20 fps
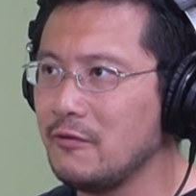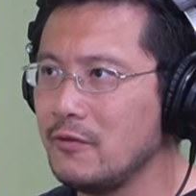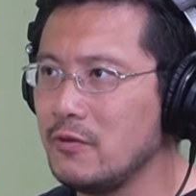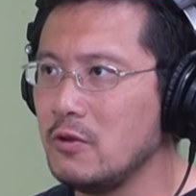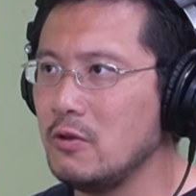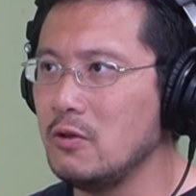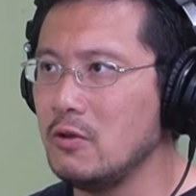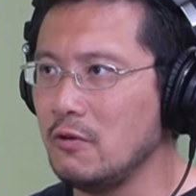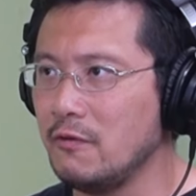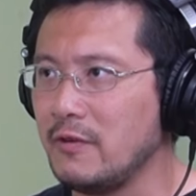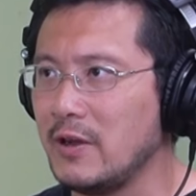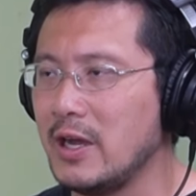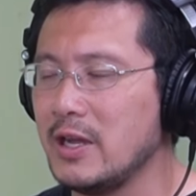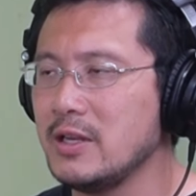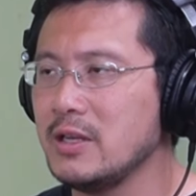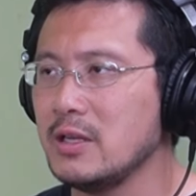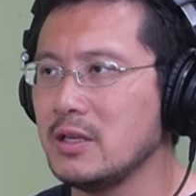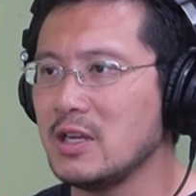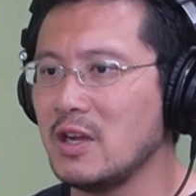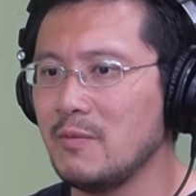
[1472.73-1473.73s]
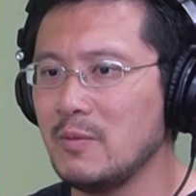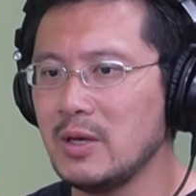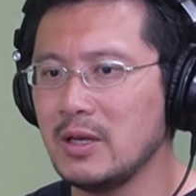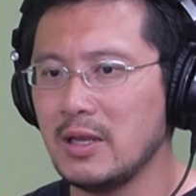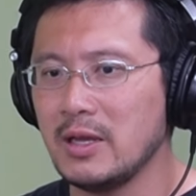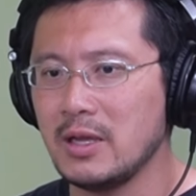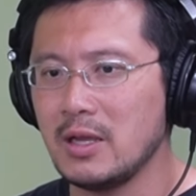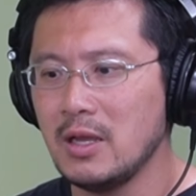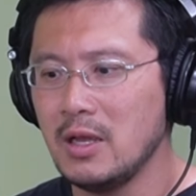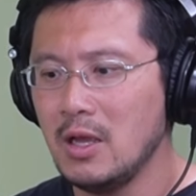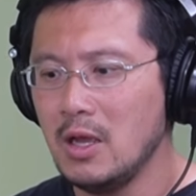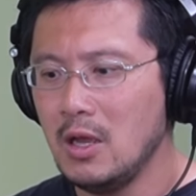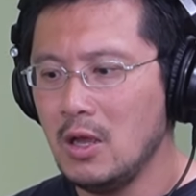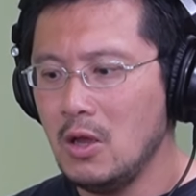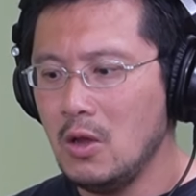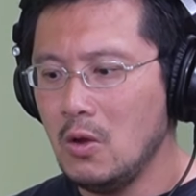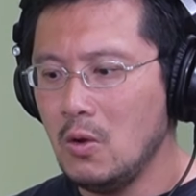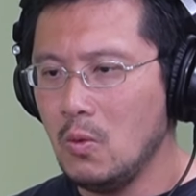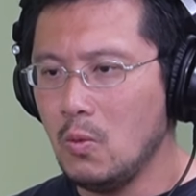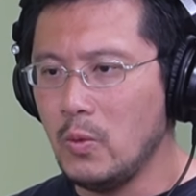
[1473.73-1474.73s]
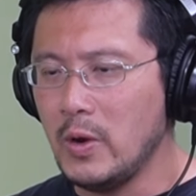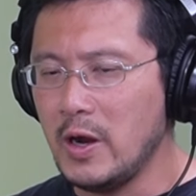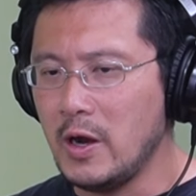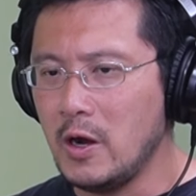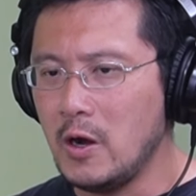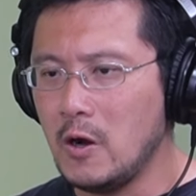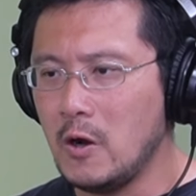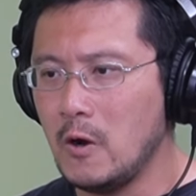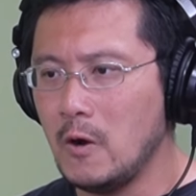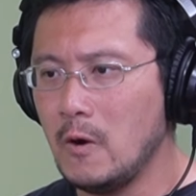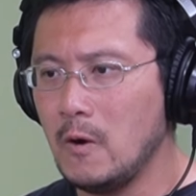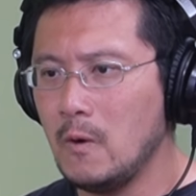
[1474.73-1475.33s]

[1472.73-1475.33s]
you, will find in government, like where